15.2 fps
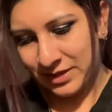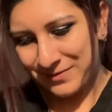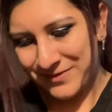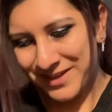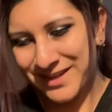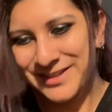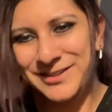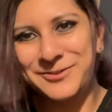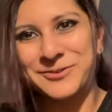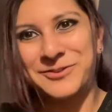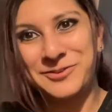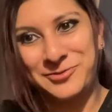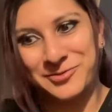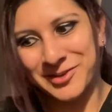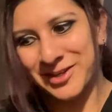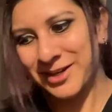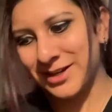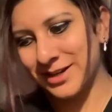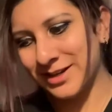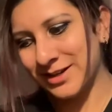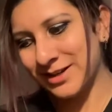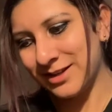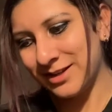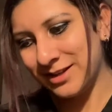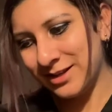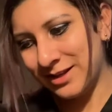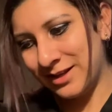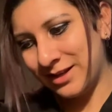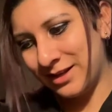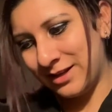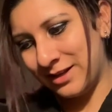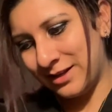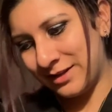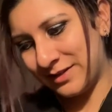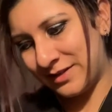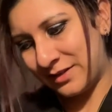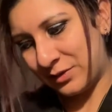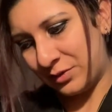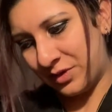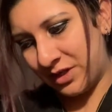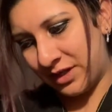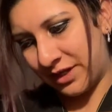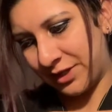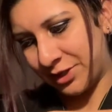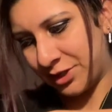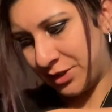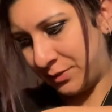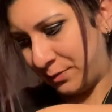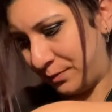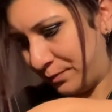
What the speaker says: But that's cool. We got a stone collection.